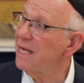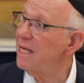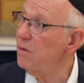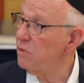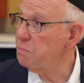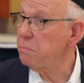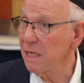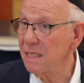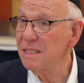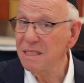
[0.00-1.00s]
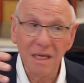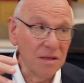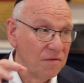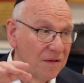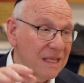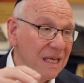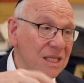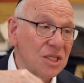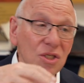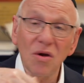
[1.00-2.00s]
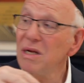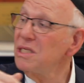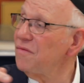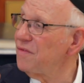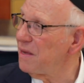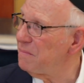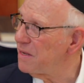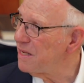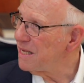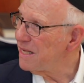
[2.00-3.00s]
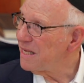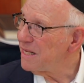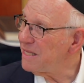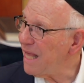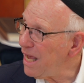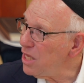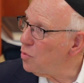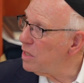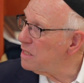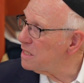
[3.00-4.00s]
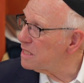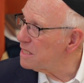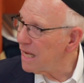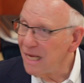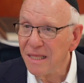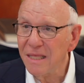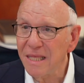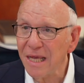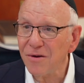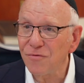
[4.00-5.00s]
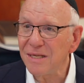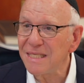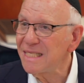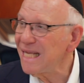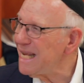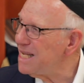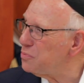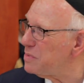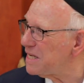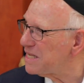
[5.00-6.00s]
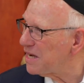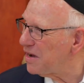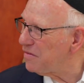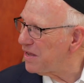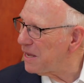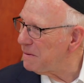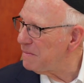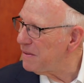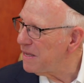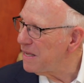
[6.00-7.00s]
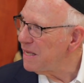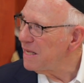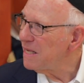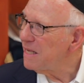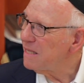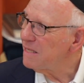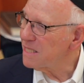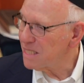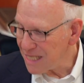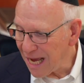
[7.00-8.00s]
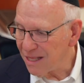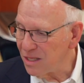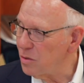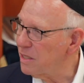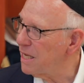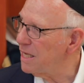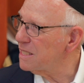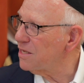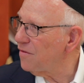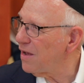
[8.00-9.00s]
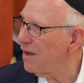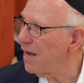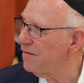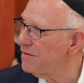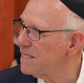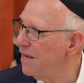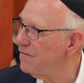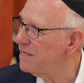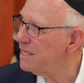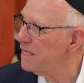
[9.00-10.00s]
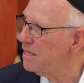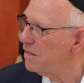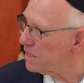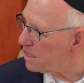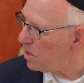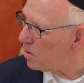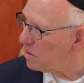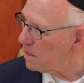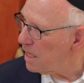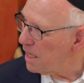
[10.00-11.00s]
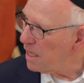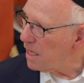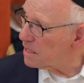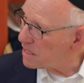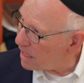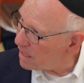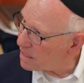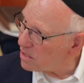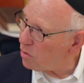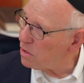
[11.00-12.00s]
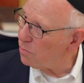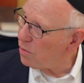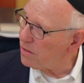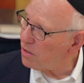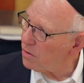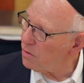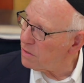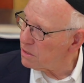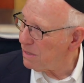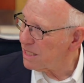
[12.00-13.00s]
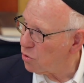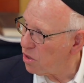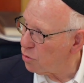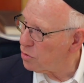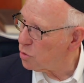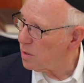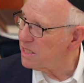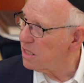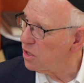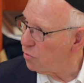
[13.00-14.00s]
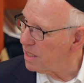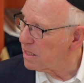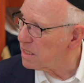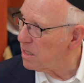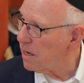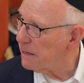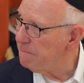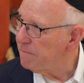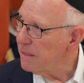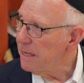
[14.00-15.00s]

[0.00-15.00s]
he was placed in effect in charge of them. Now you understand their resentment of him. The snot-nosed kid of 17 years old is telling his older brother, who was about 23 at the time,